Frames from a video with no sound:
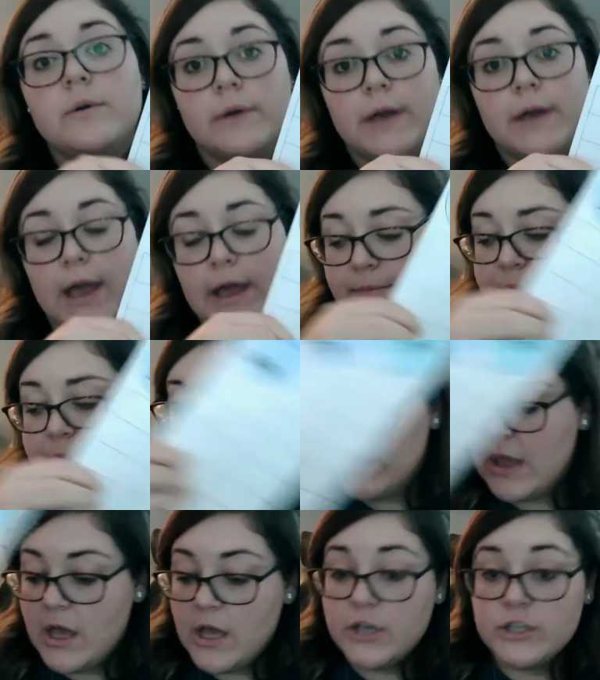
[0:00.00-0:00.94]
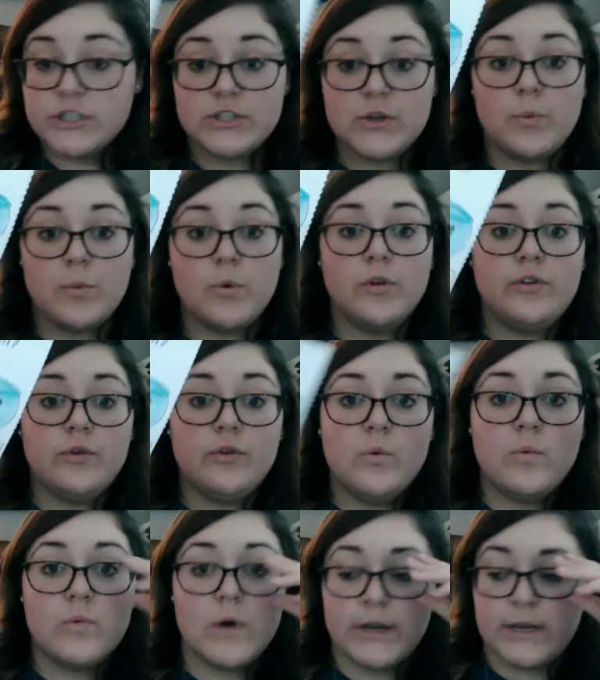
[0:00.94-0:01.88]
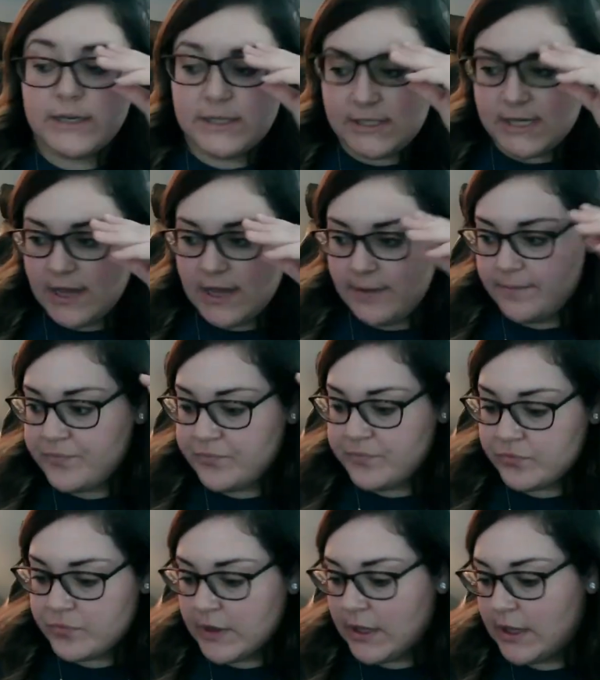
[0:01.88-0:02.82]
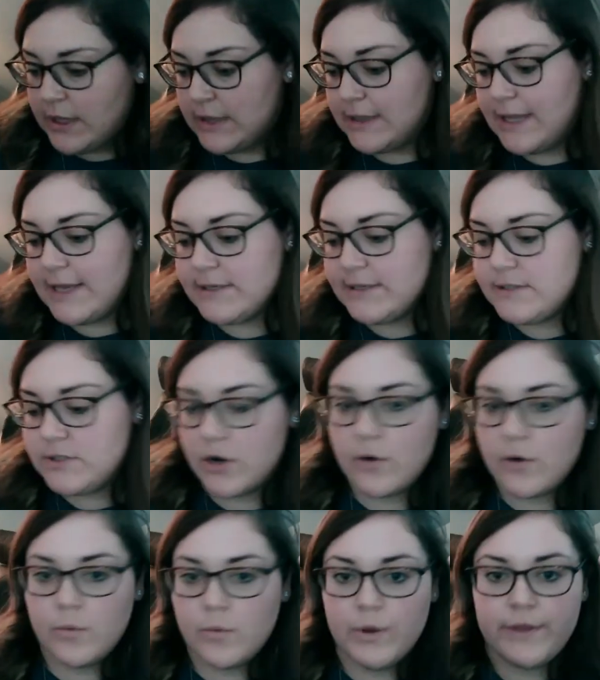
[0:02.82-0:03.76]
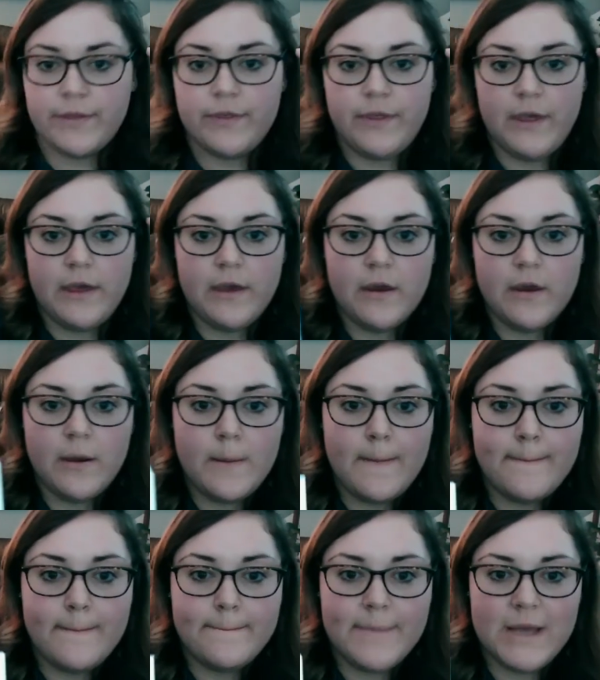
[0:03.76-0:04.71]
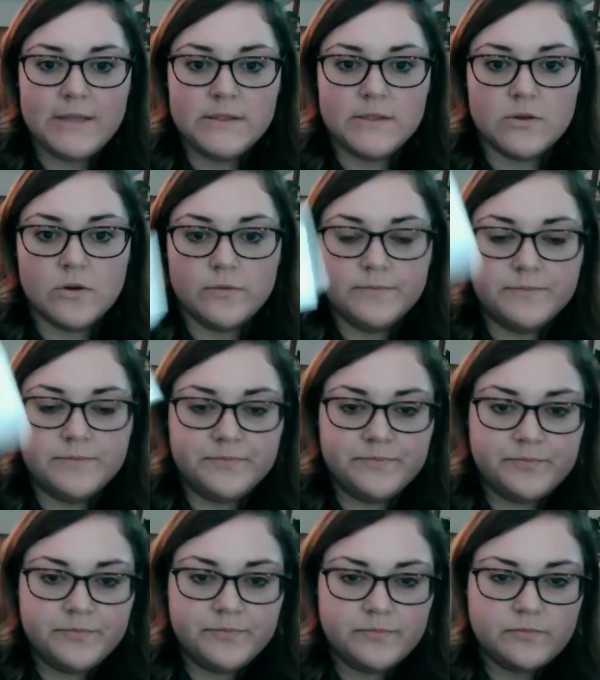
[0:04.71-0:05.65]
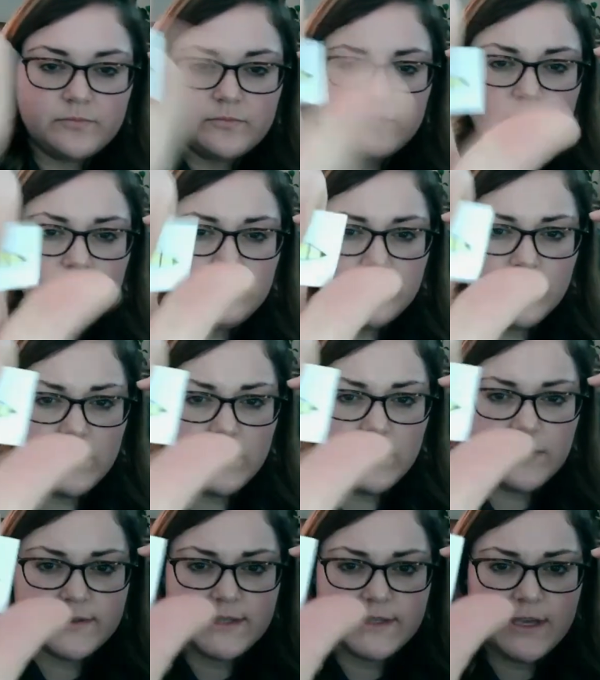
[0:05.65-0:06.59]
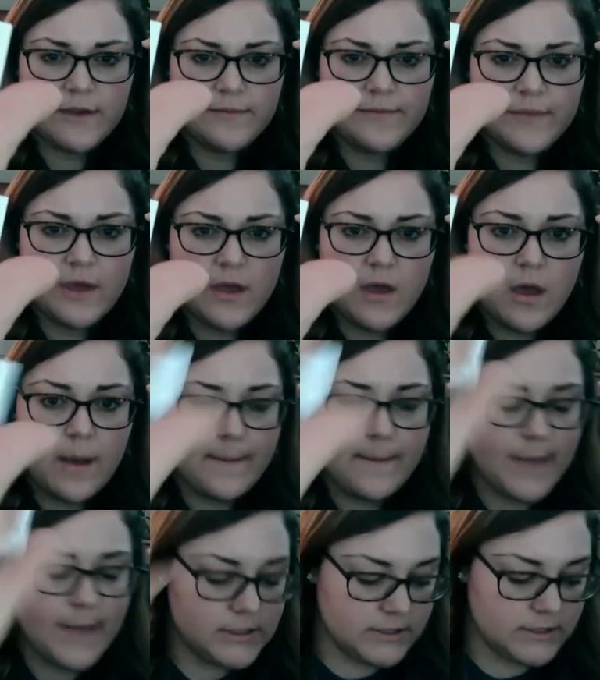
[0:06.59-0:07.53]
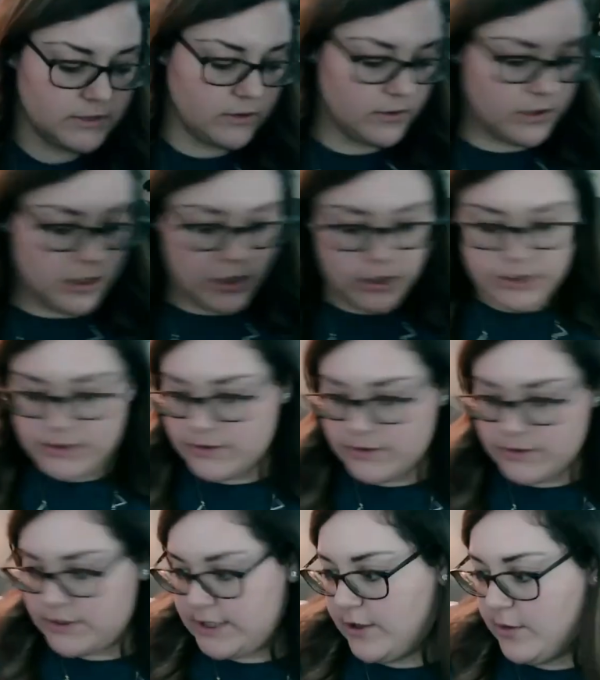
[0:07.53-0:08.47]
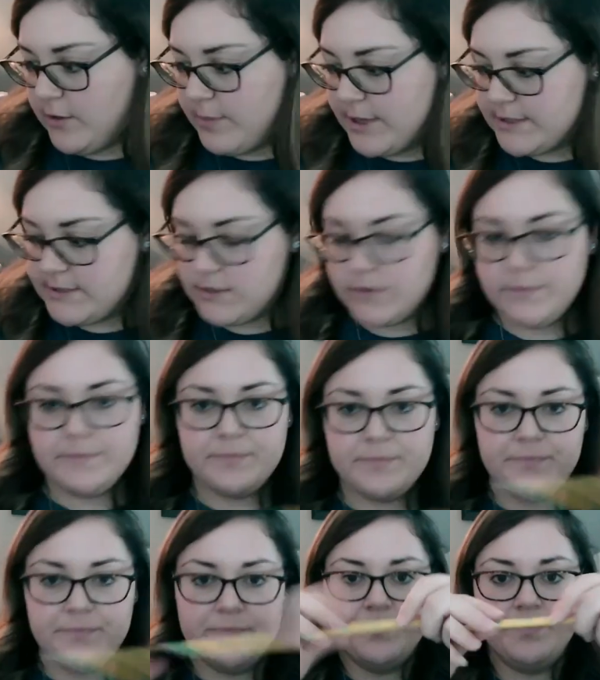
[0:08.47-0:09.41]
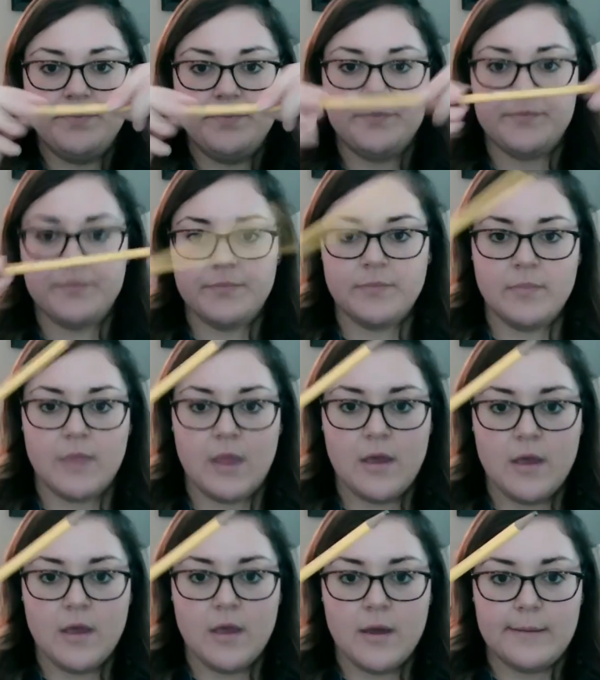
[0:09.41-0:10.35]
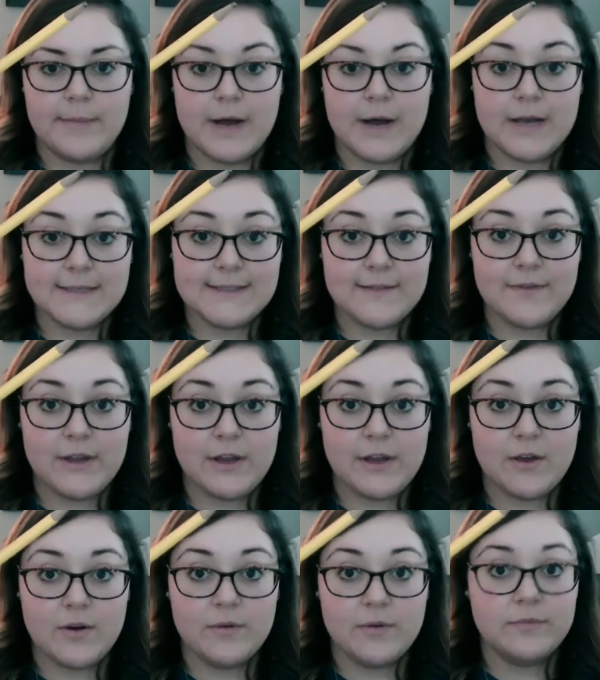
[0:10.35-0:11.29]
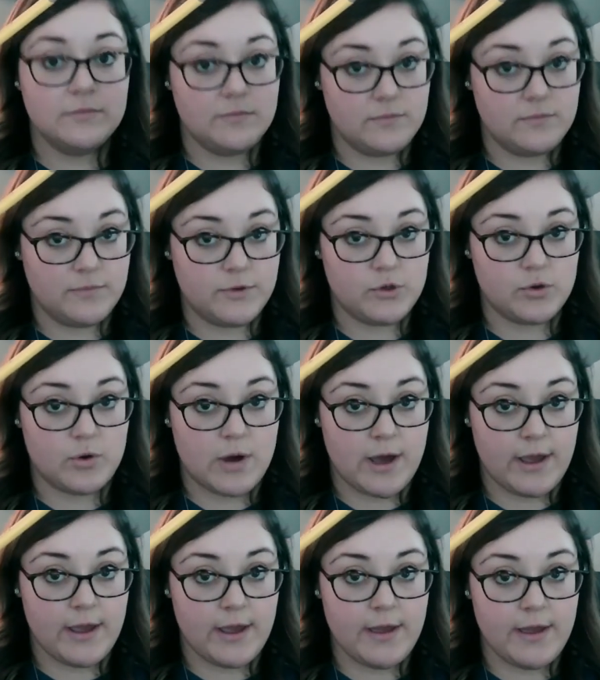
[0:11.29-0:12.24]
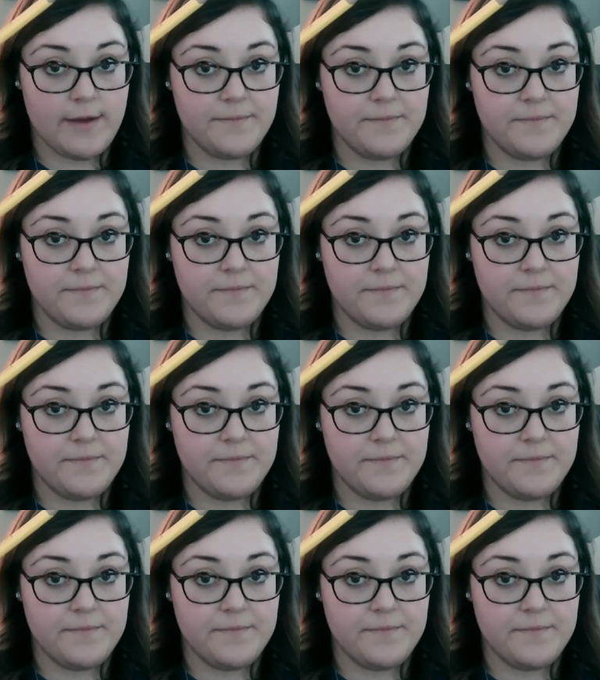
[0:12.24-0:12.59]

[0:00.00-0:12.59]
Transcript: okay? So we'll do one at a time. Let's start with the pencil. Can you see it? Pencil. So take your pencil, pause the video, try it,